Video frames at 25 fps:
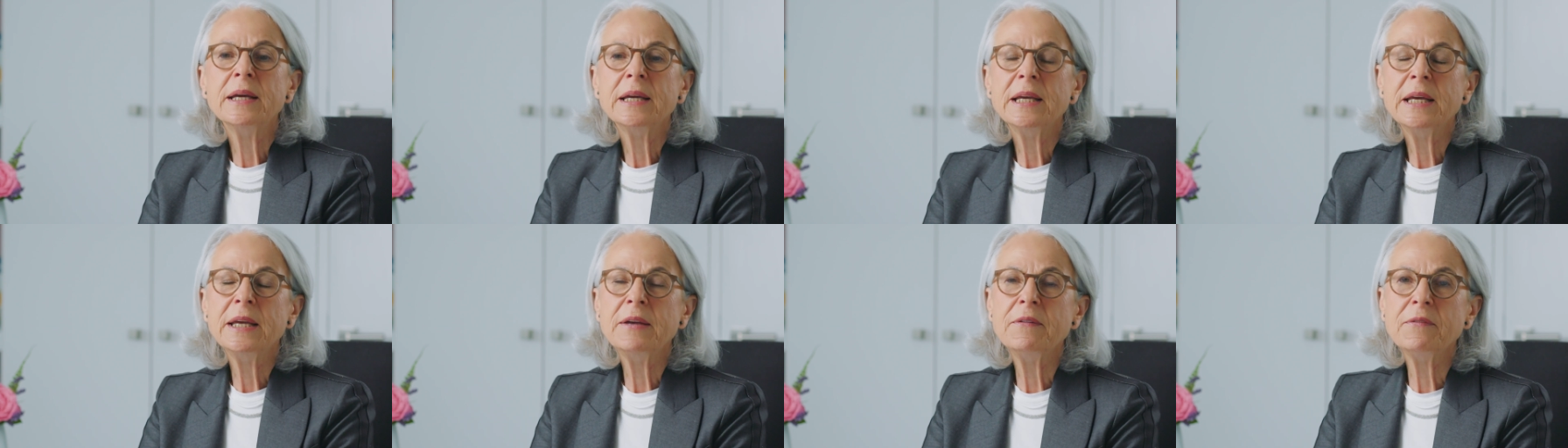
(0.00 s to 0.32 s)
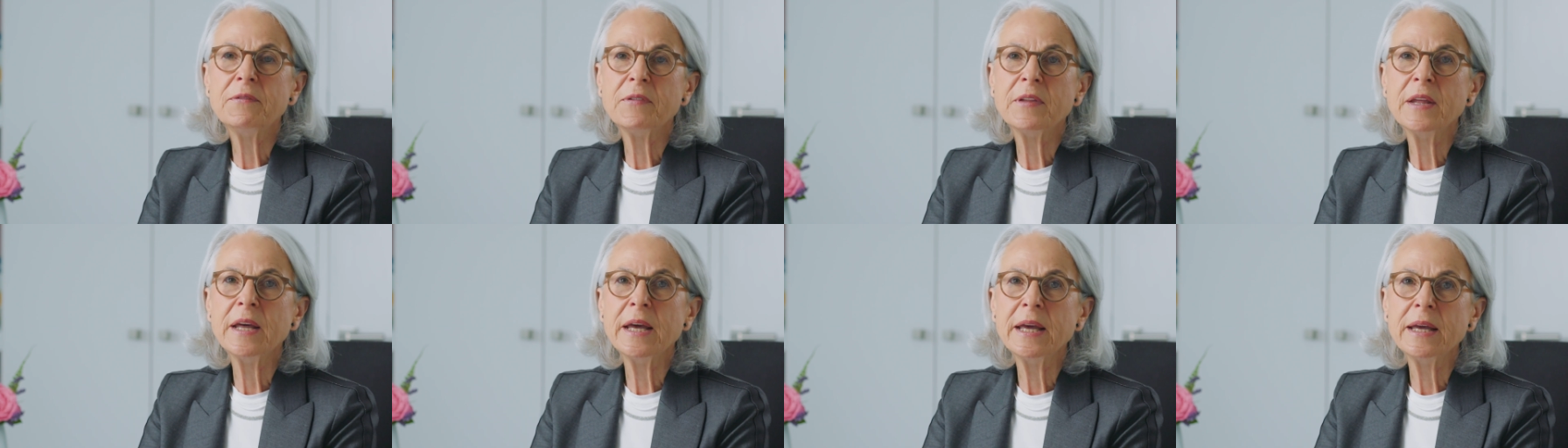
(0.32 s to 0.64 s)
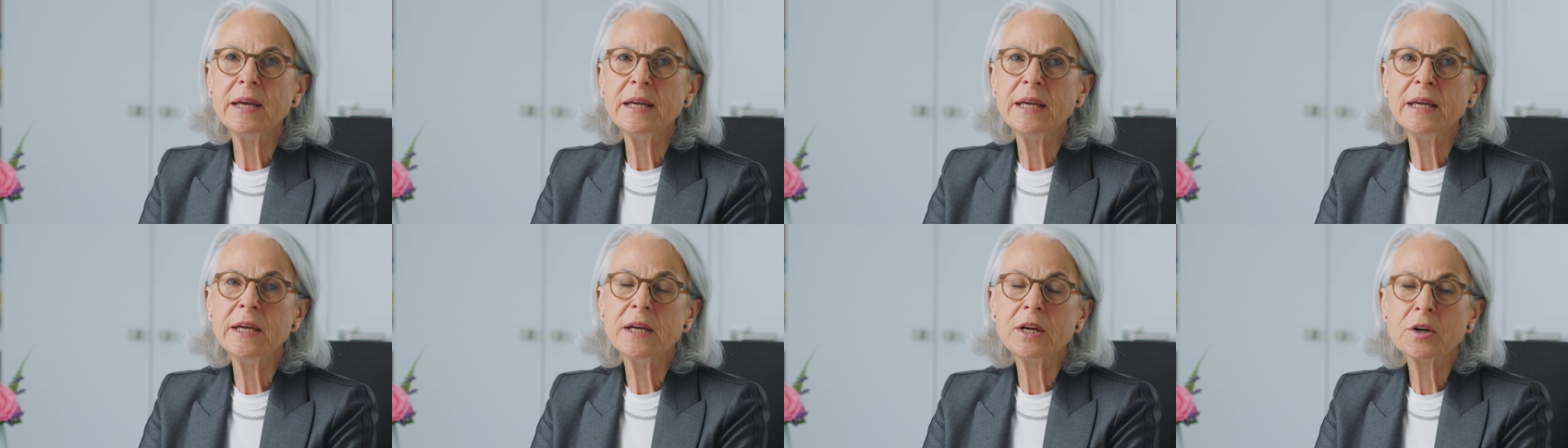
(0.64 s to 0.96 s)
if
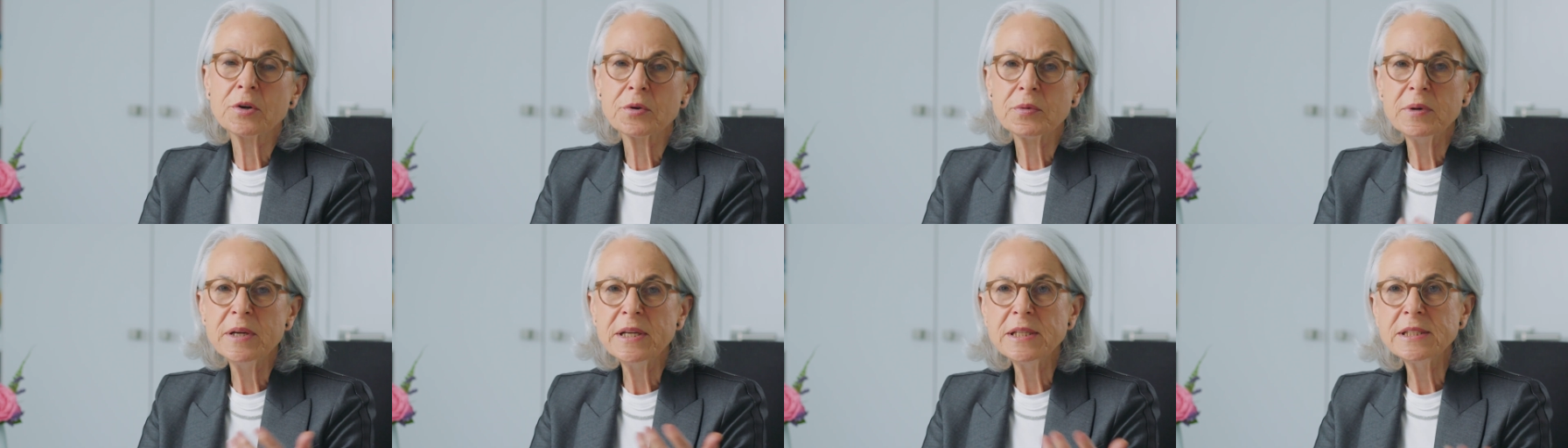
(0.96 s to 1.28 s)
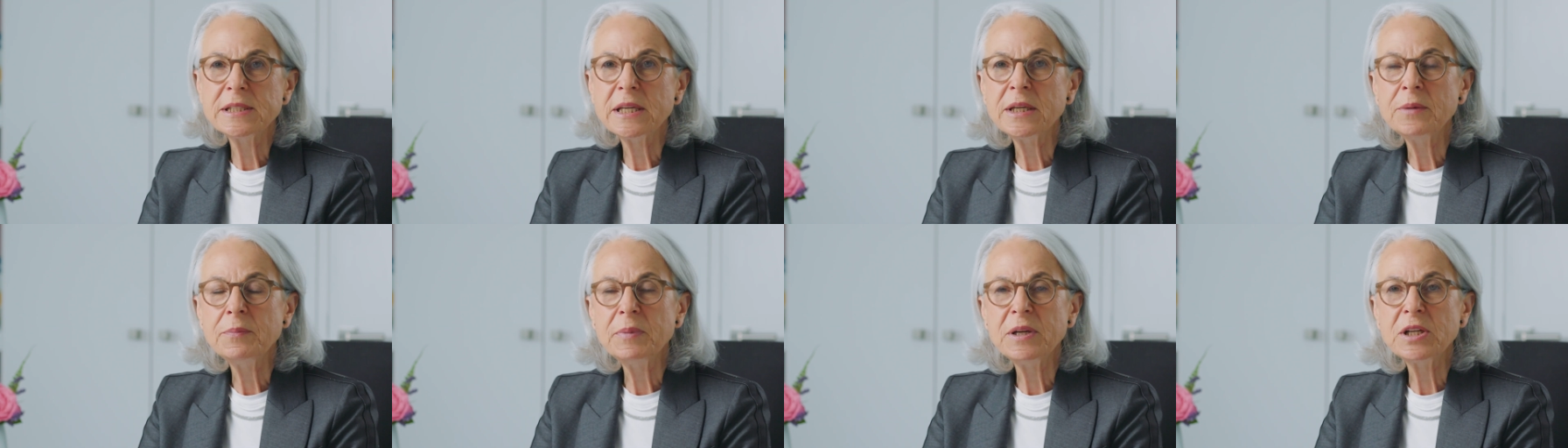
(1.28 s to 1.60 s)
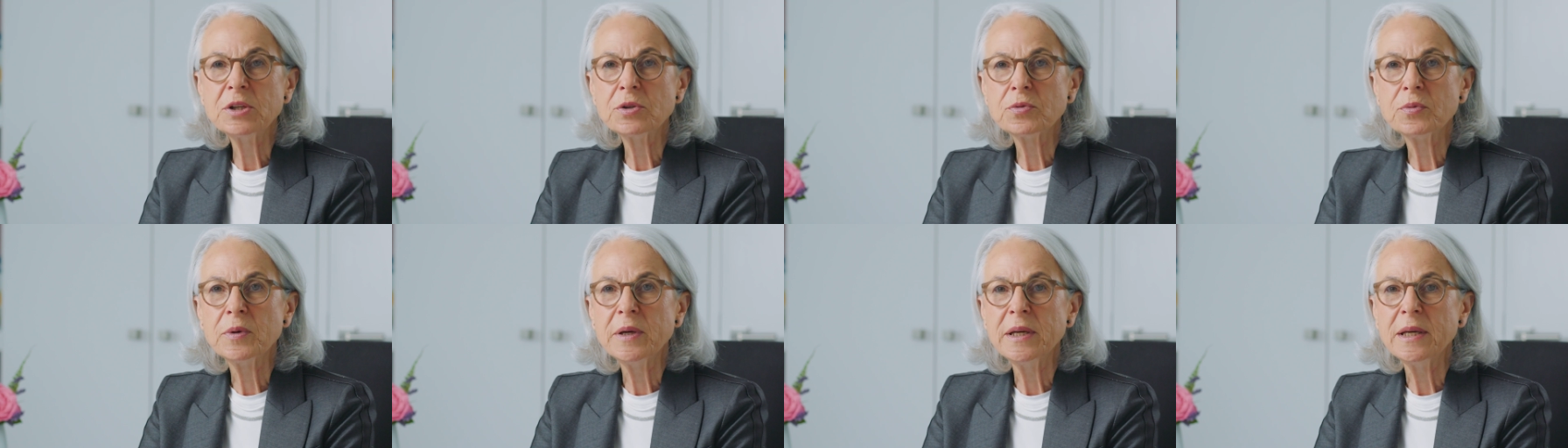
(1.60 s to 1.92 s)
they increase in
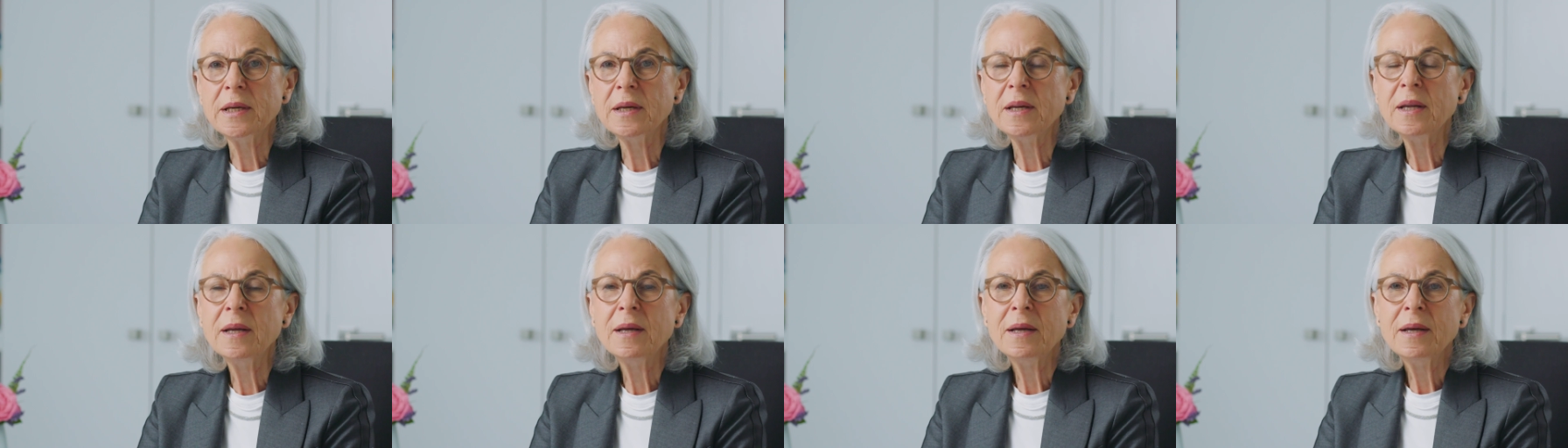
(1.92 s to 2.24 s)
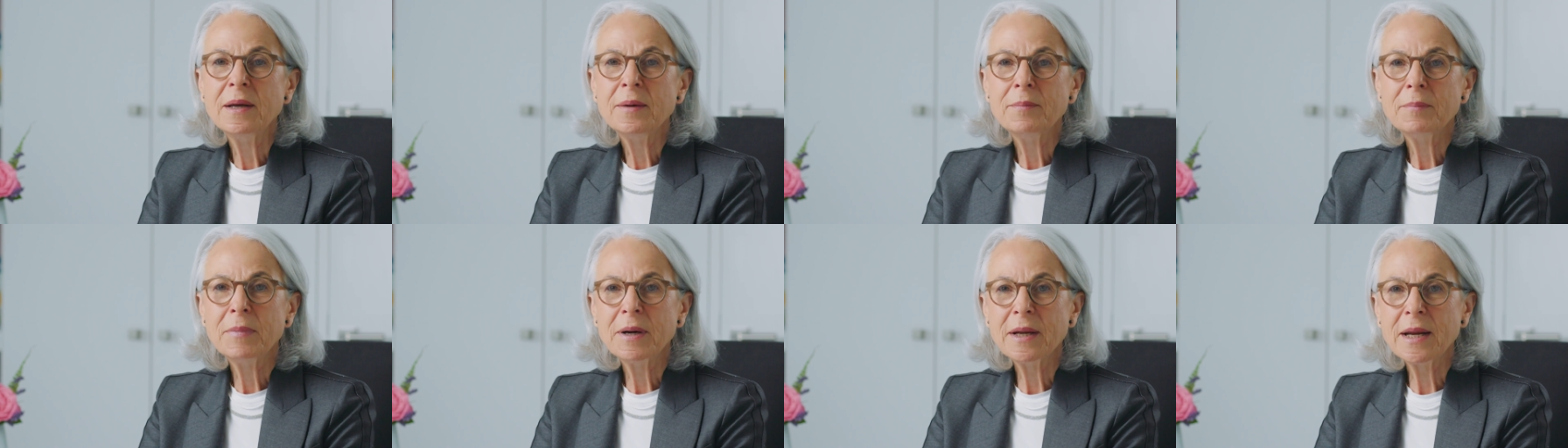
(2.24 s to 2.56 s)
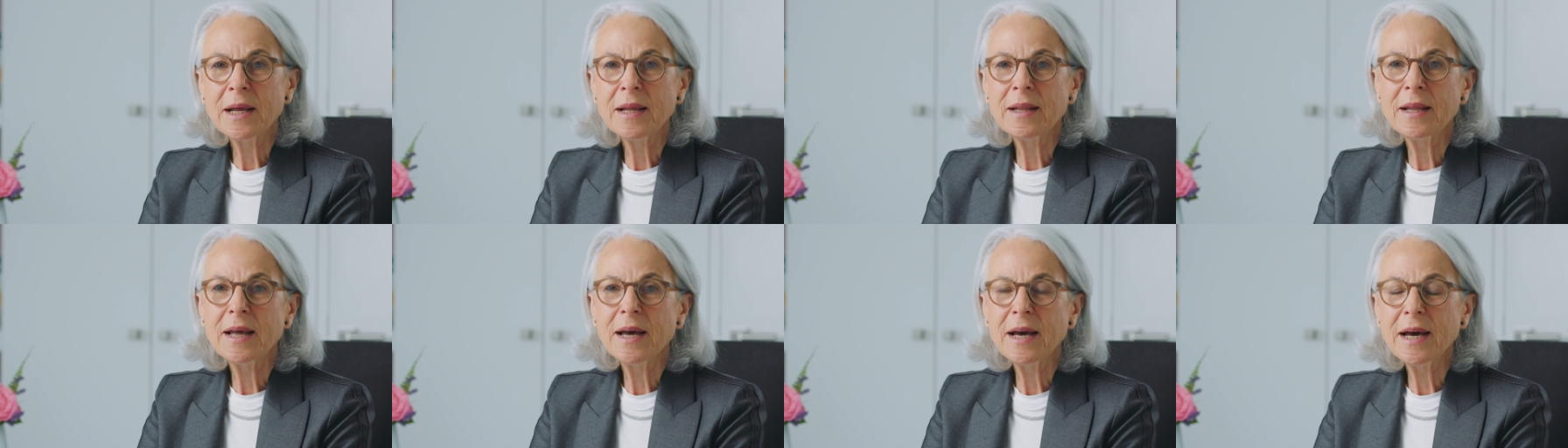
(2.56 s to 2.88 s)
between but
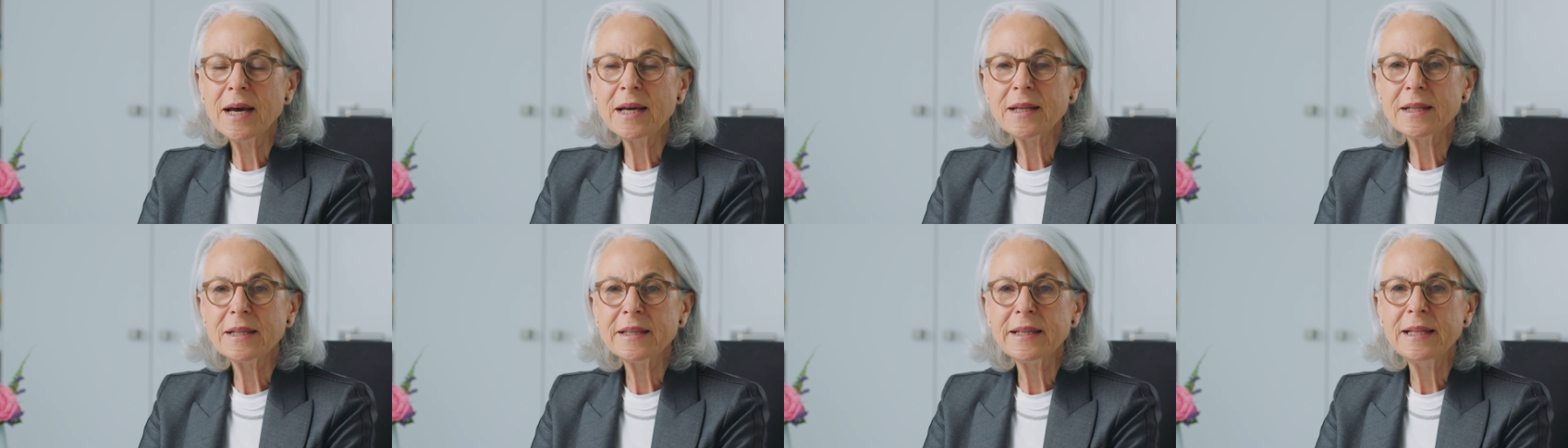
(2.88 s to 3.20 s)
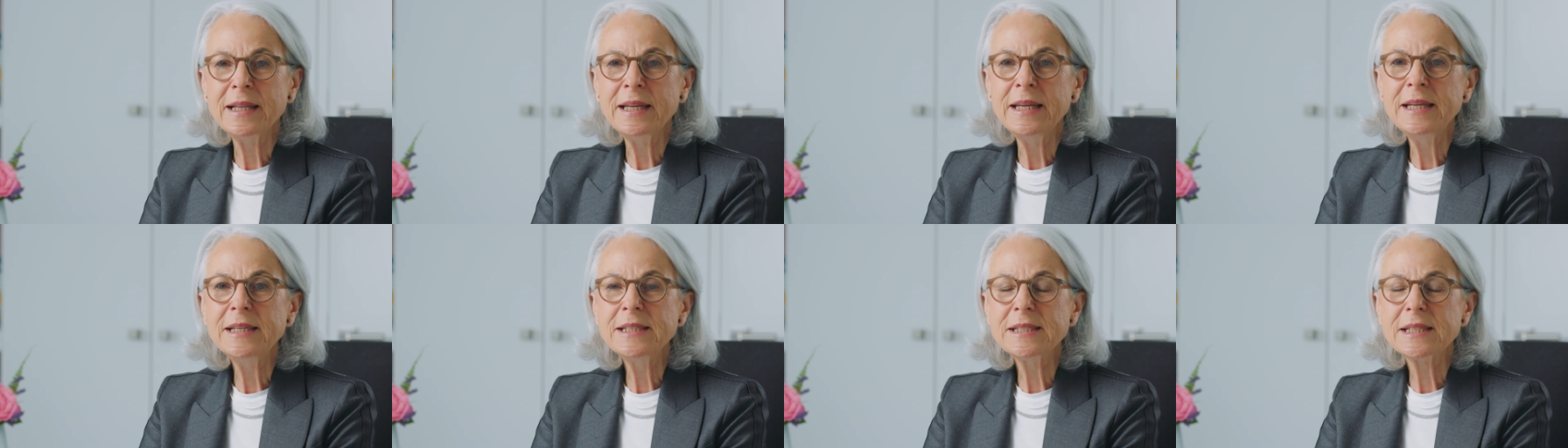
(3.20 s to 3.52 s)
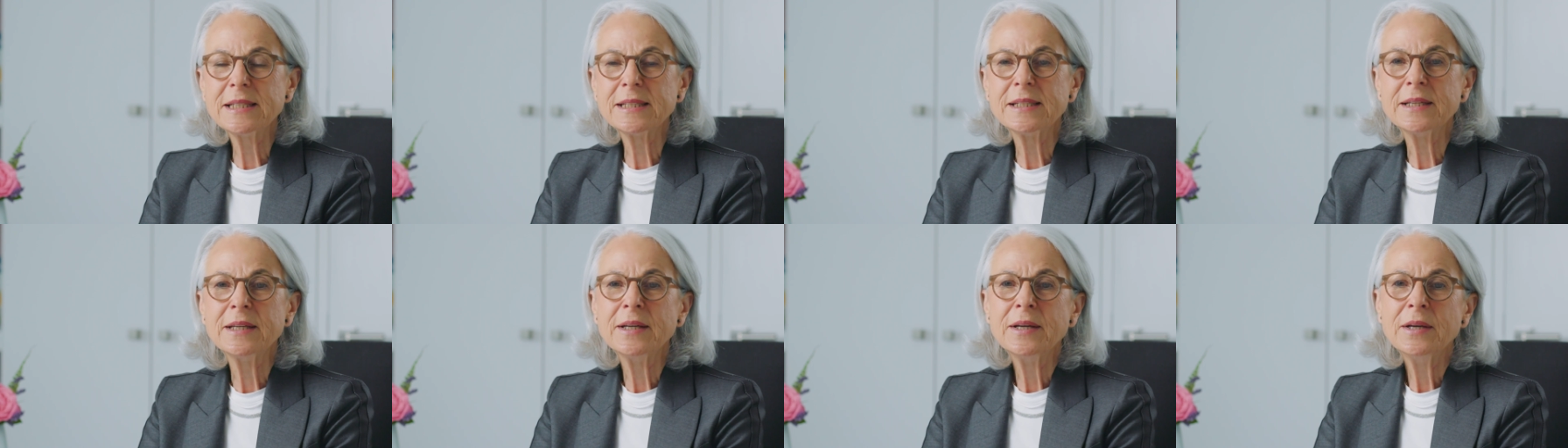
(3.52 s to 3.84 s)
at, at
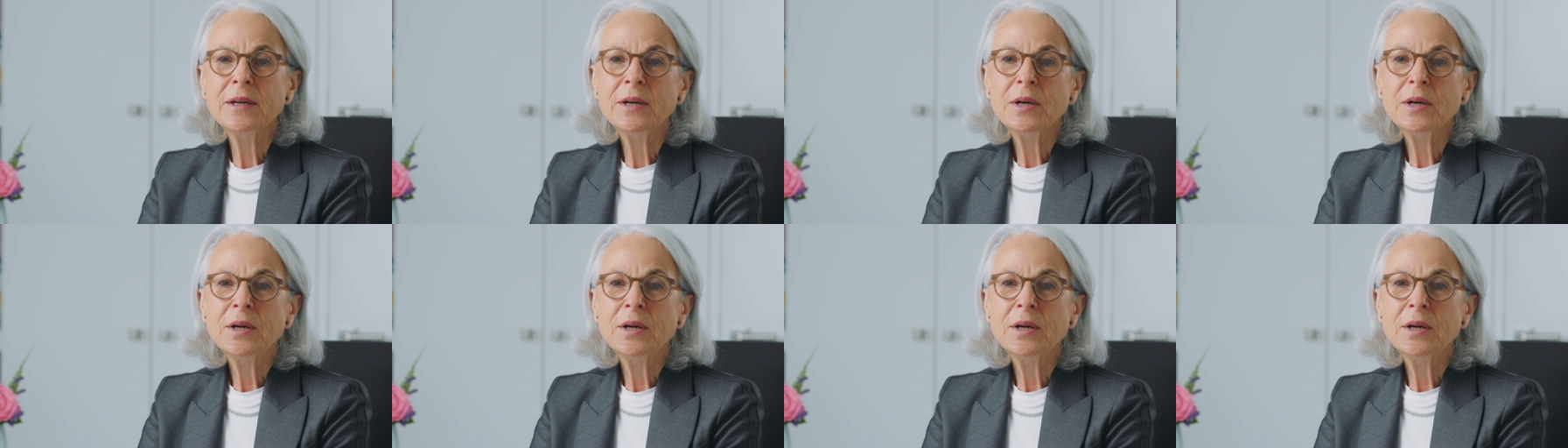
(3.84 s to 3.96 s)
least